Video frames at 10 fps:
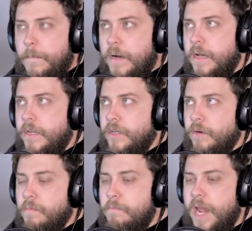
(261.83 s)
but
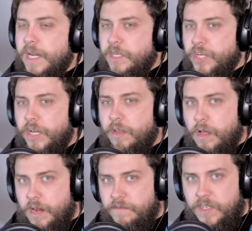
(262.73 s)
you're managing a
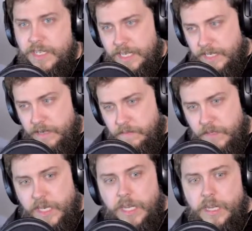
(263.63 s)
lot of
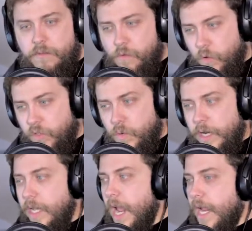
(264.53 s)
systems in
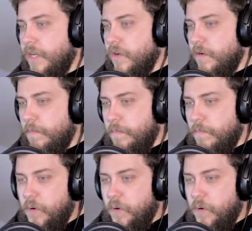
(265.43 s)
Roll20 and you're